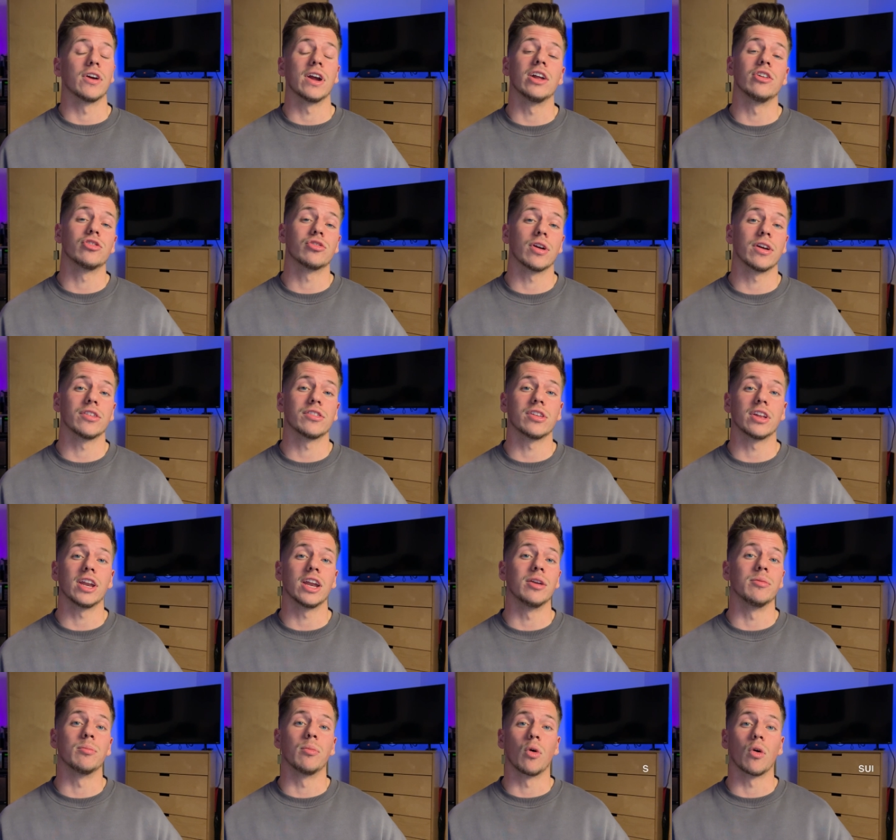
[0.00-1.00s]
interested
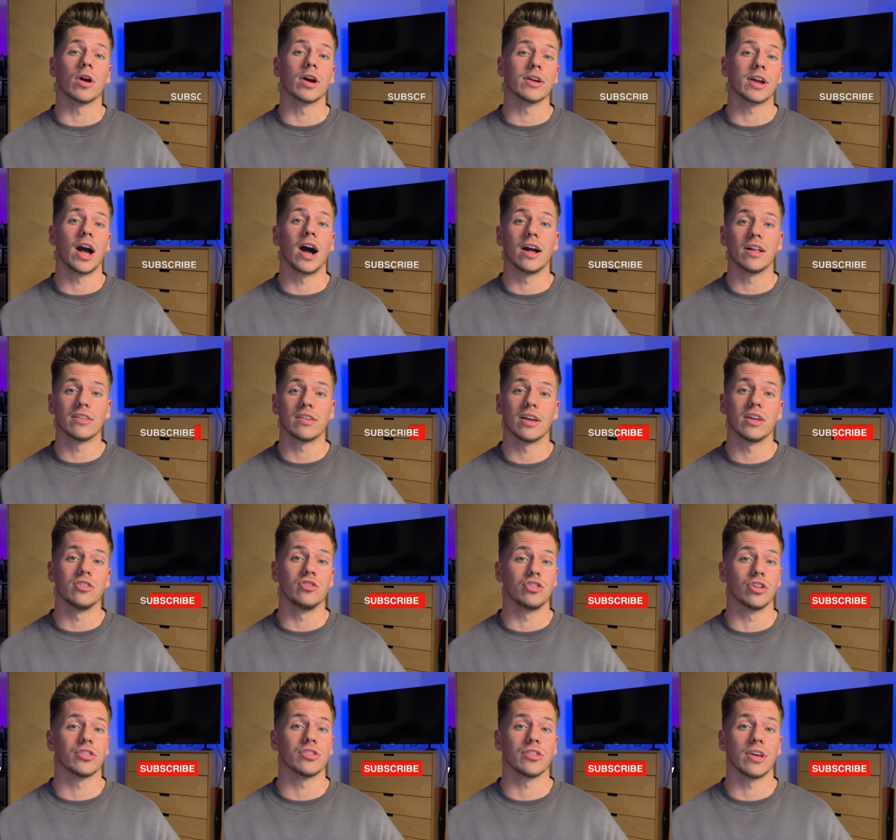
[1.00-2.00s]
in more content
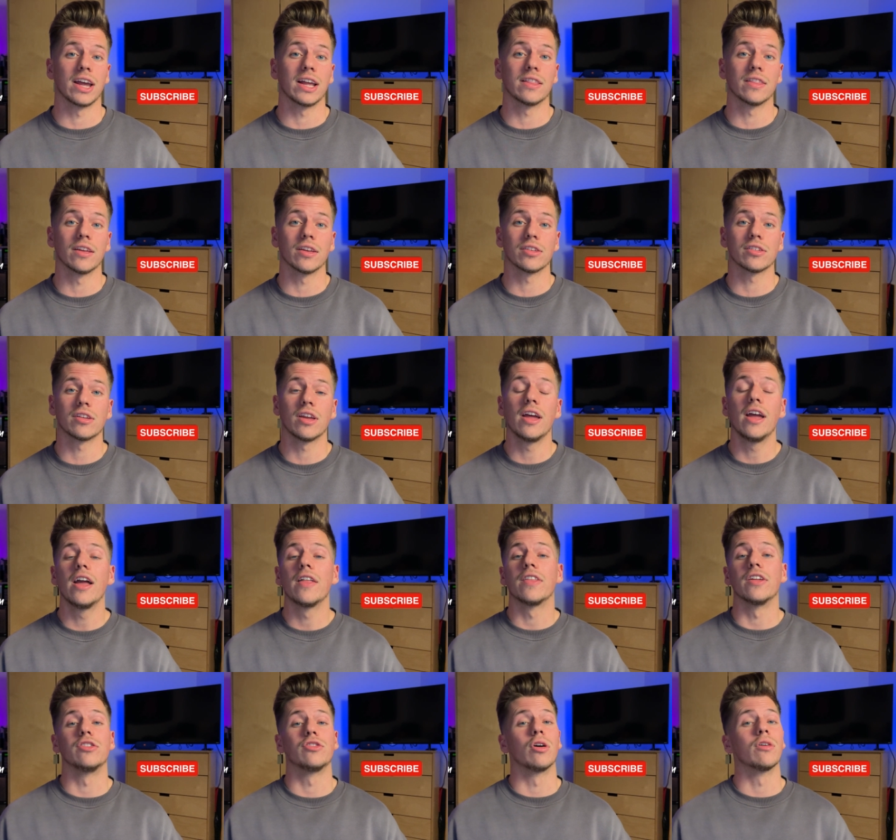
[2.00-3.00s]
just like this,
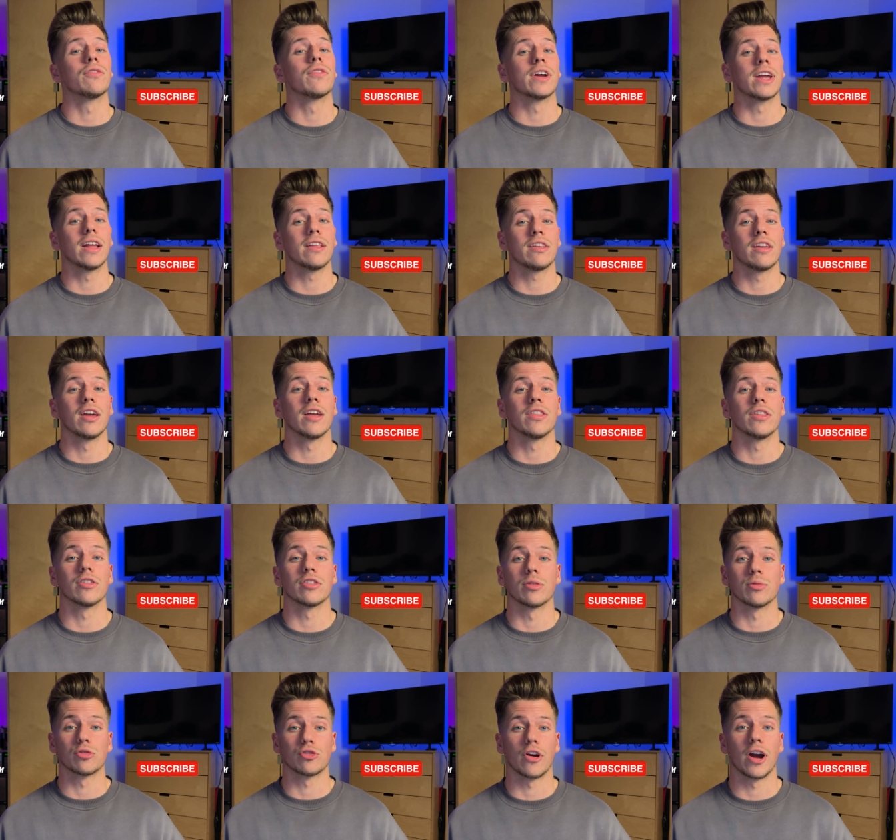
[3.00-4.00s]
then don't forget to hit the
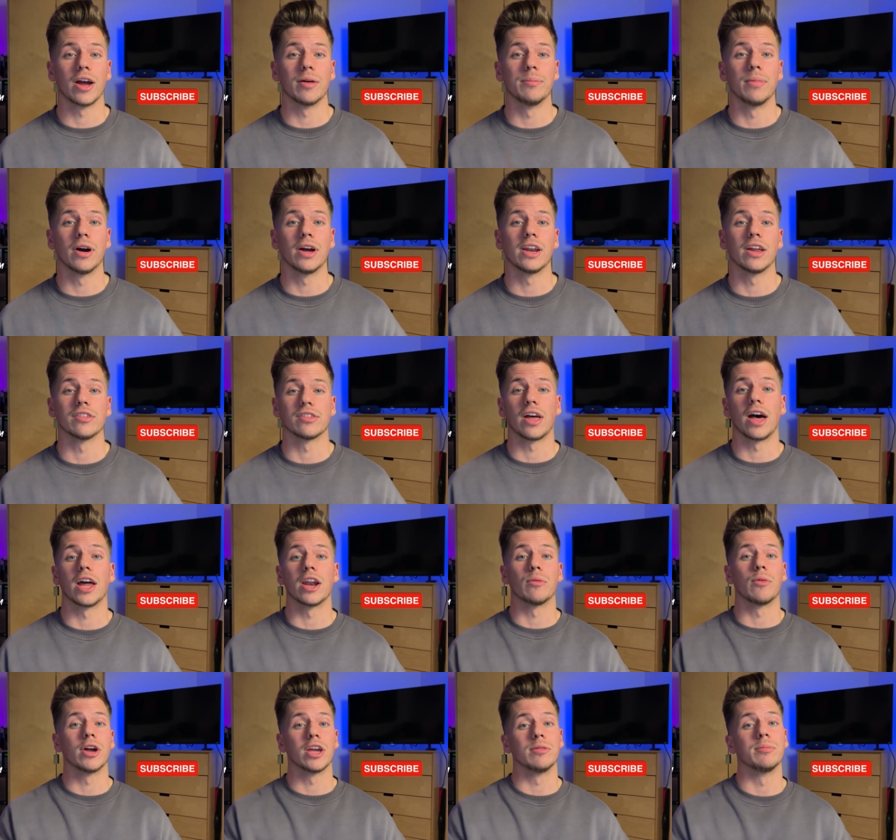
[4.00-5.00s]
subscribe button as I
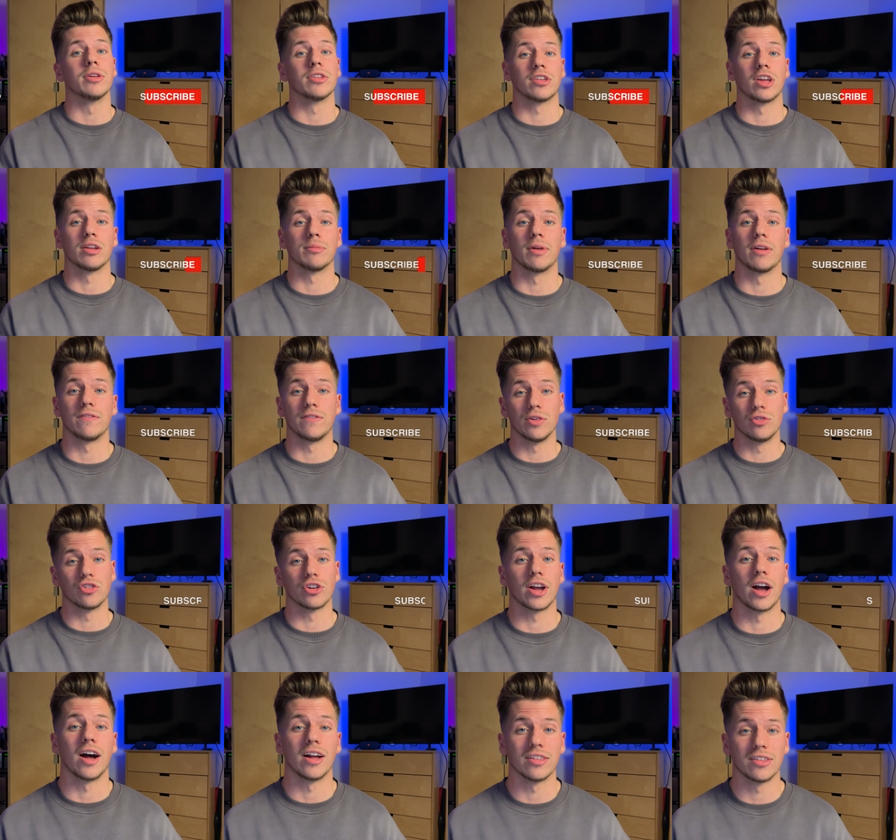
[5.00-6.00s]
don't want you to miss any of my future
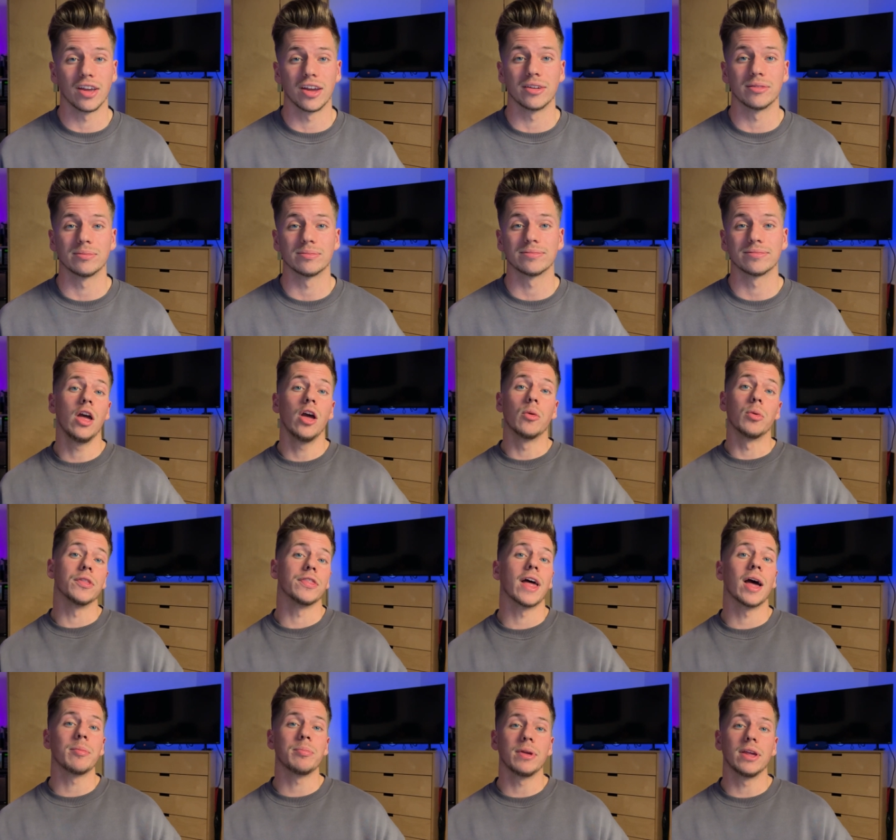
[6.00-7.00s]
content. With
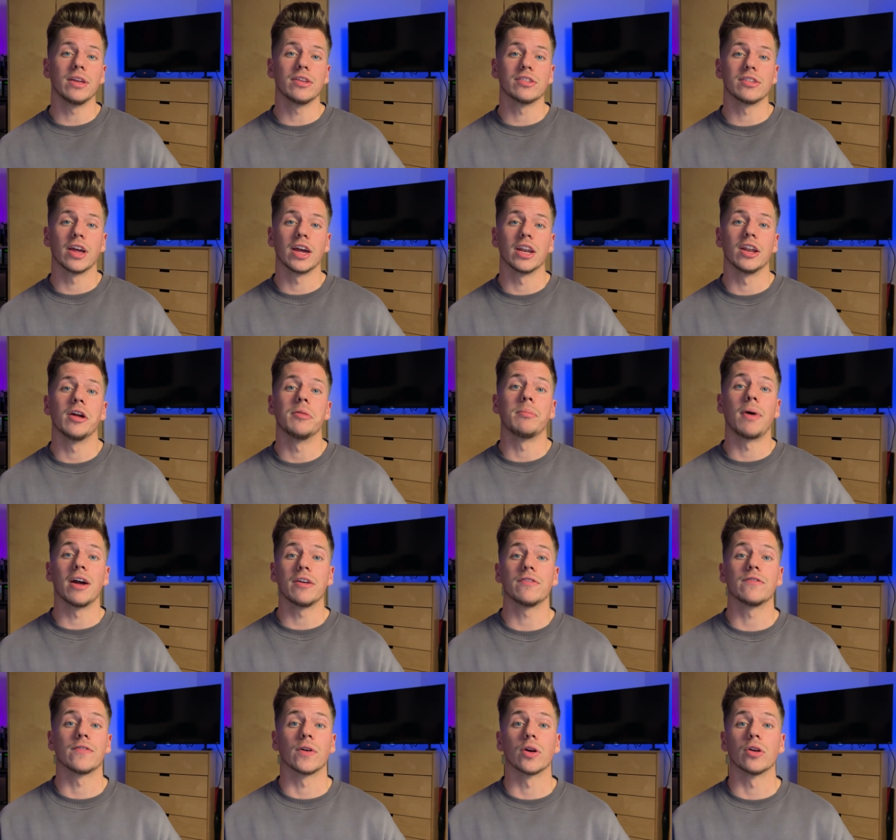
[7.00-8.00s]
that being said, my
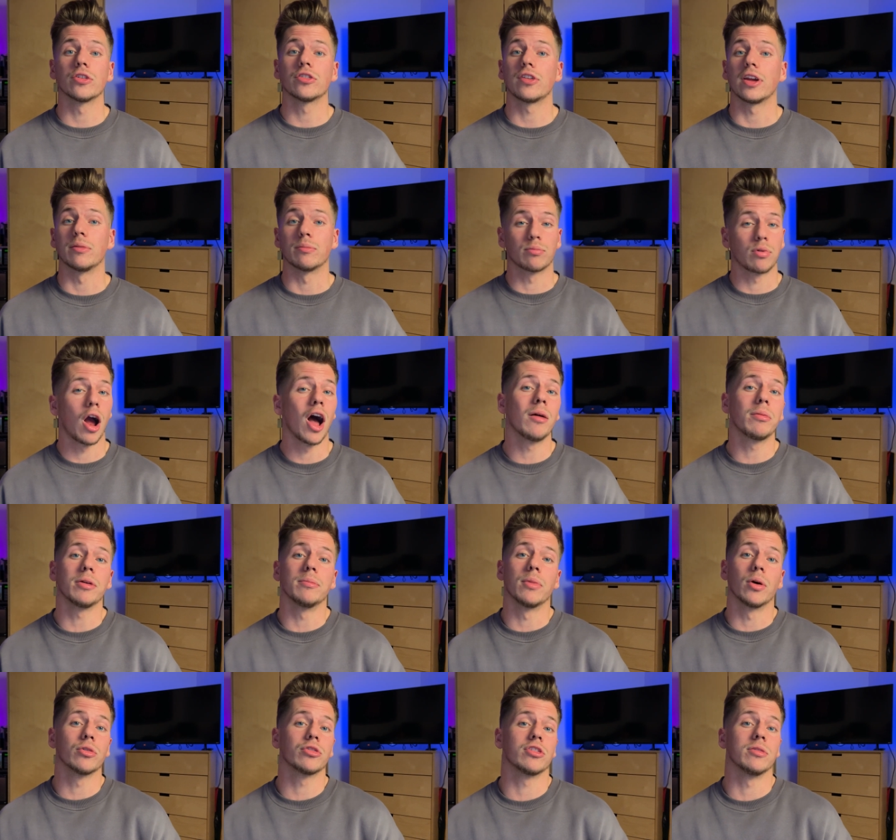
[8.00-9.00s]
first and probably
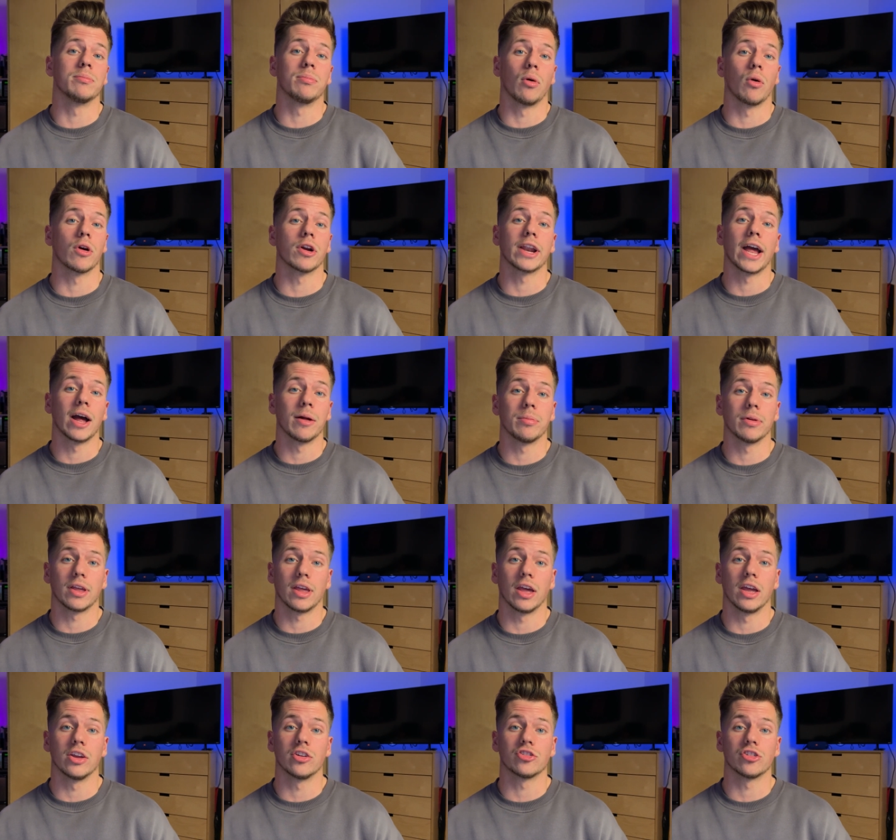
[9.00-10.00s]
most important
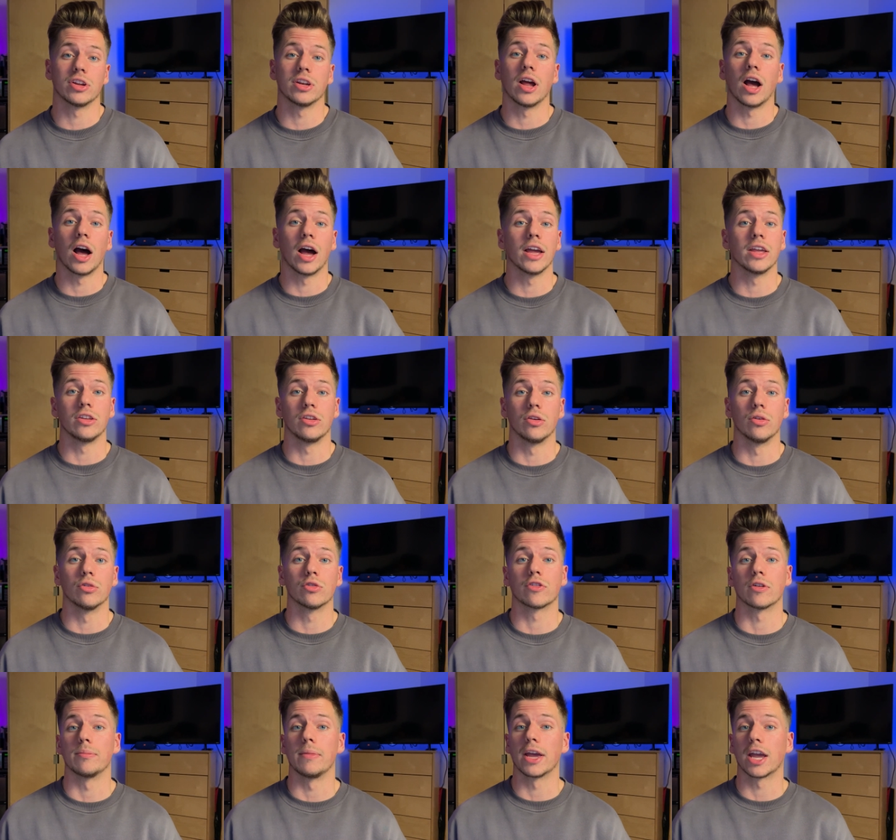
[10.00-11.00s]
application I use
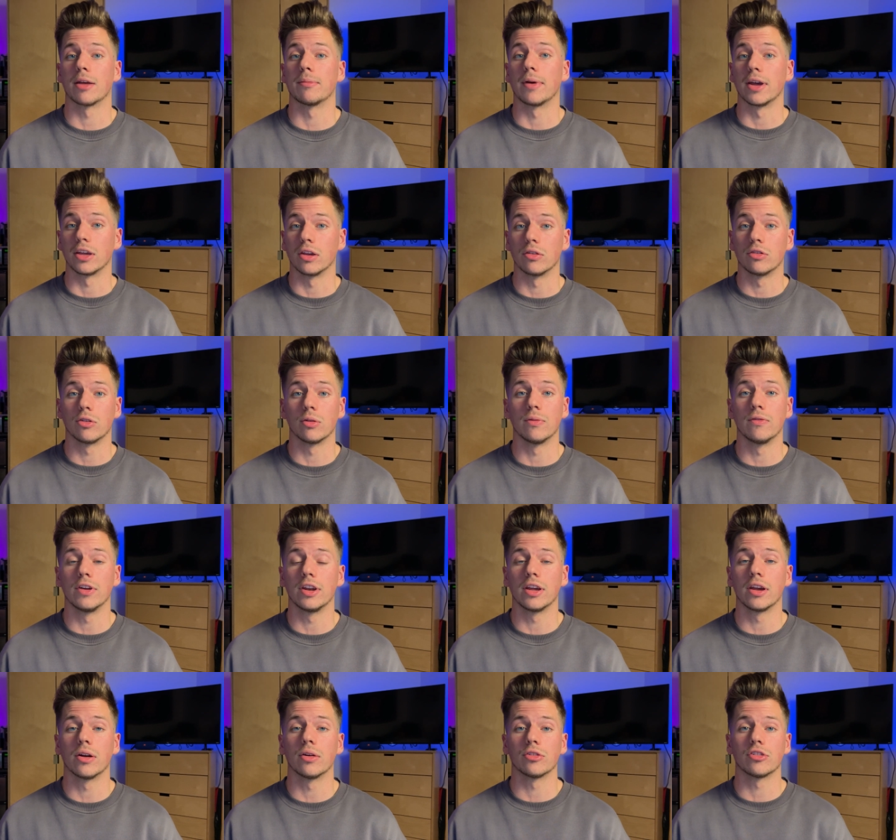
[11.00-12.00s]
for making my YouTube
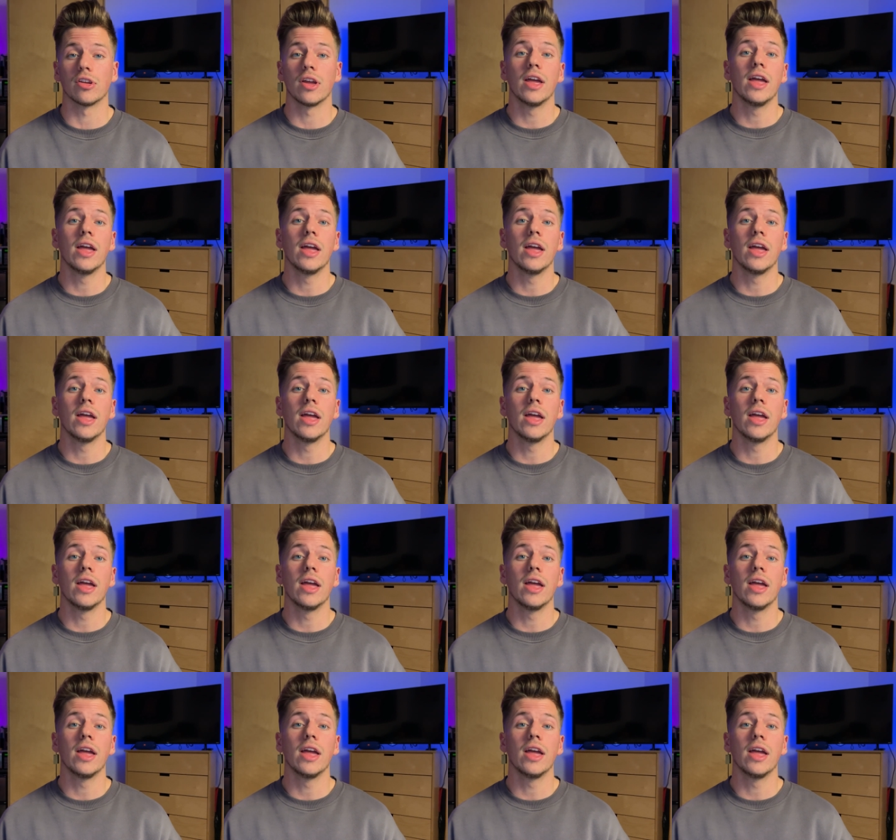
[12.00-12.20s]
videos